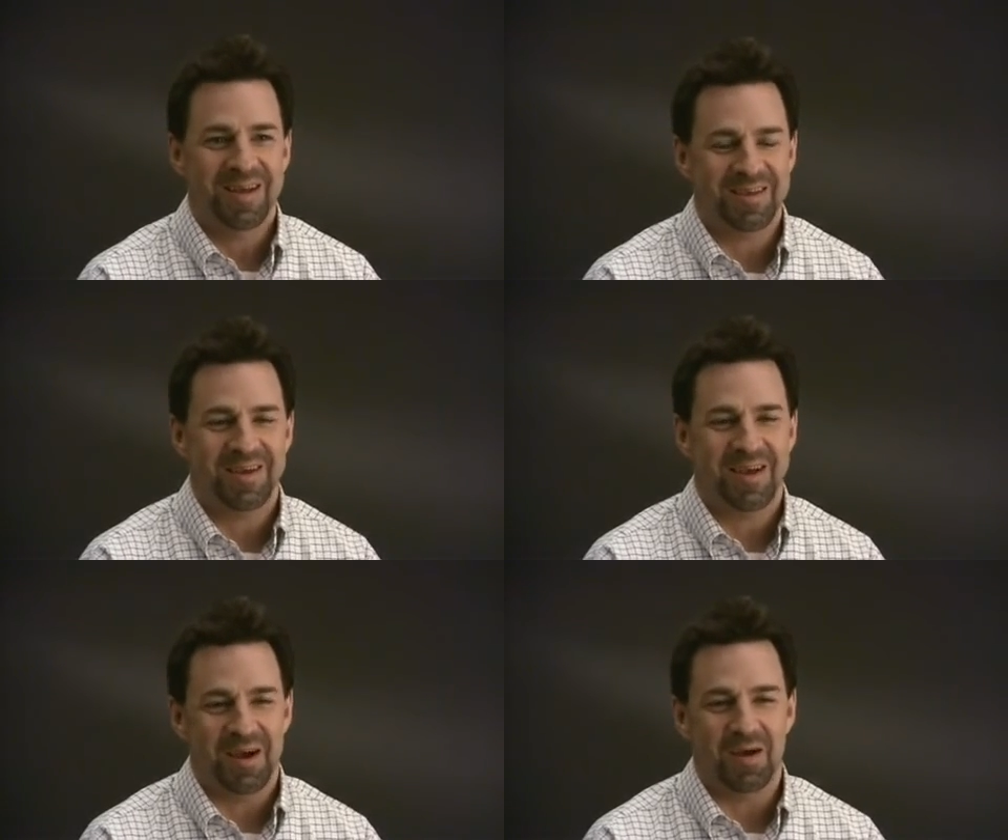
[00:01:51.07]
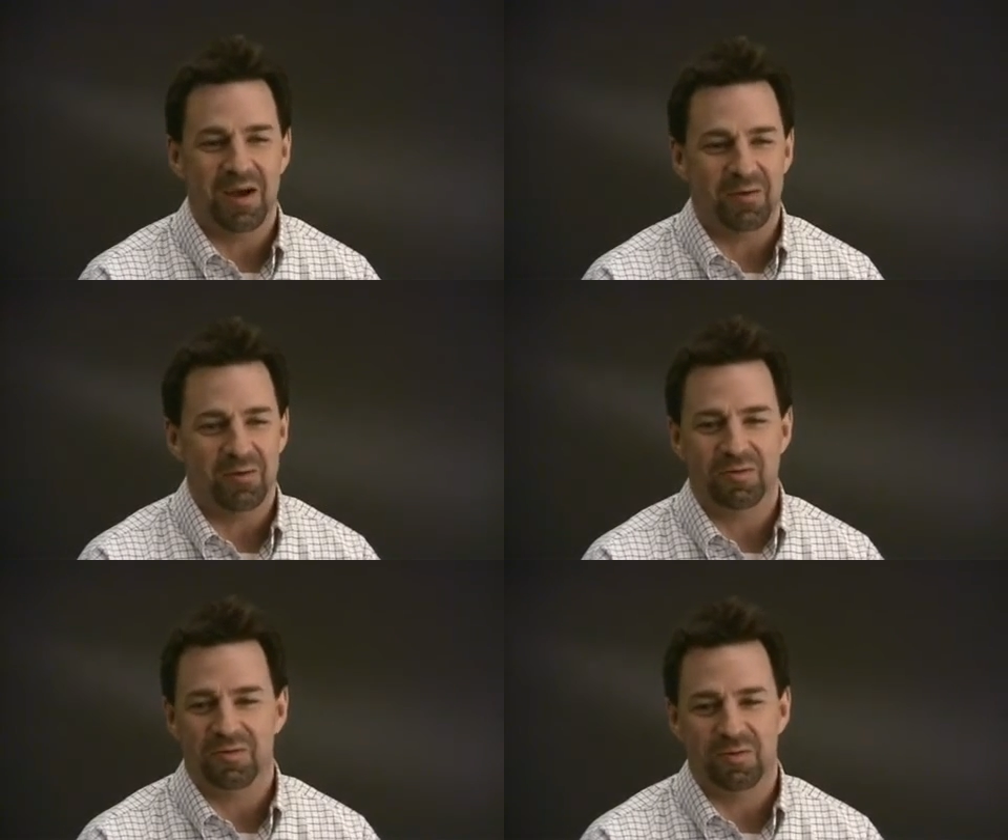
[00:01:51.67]
So I
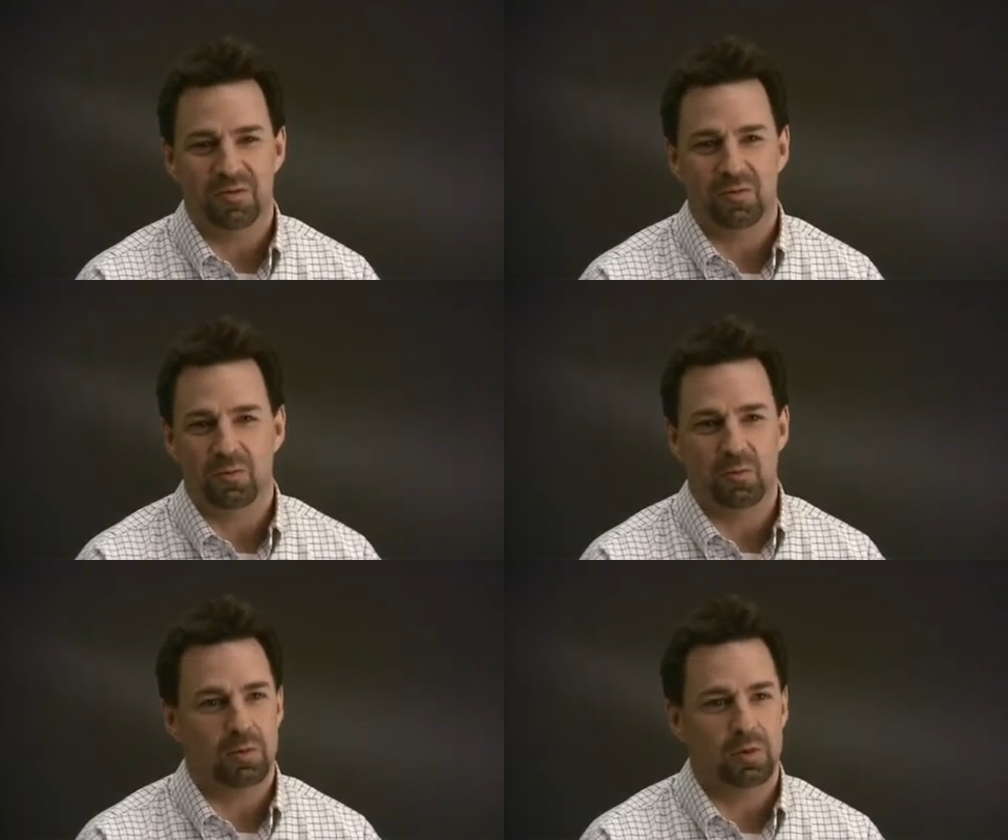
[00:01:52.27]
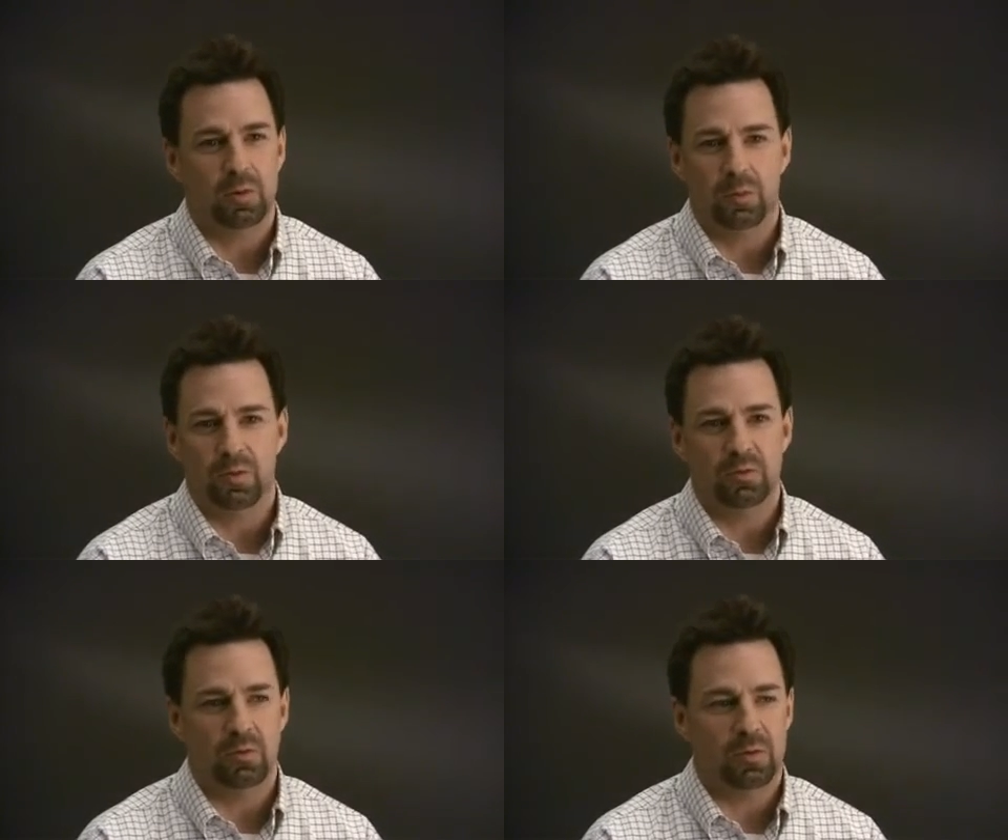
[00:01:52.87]
was just really
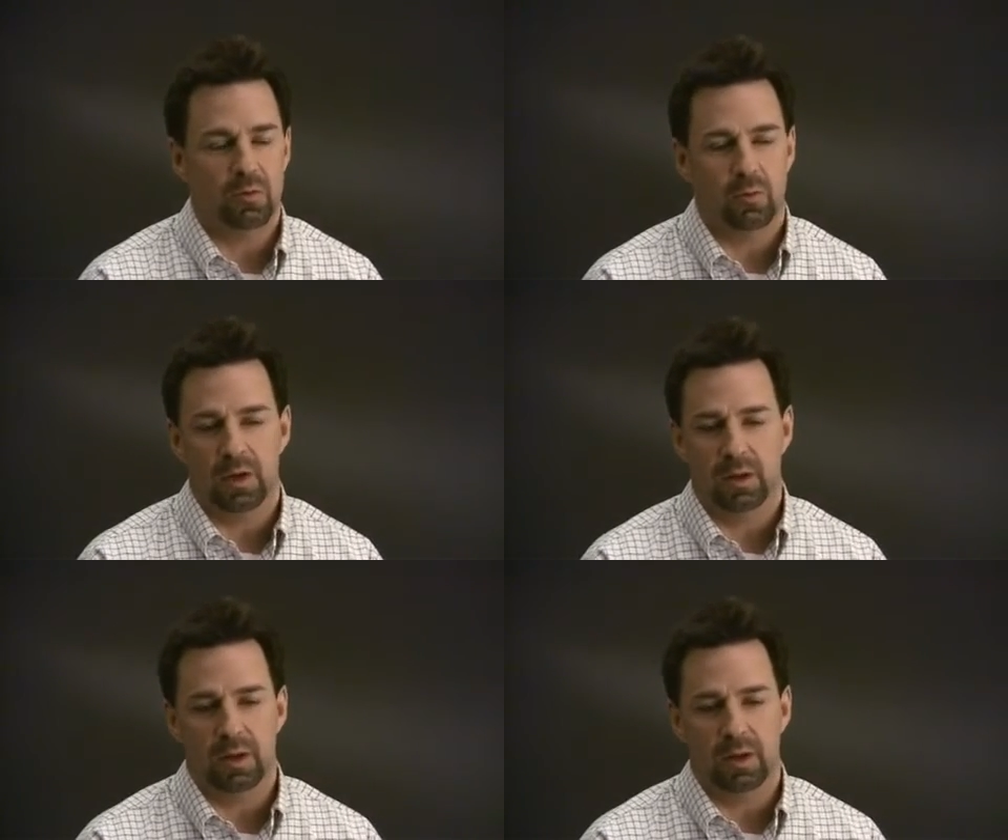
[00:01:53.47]
pleased with the way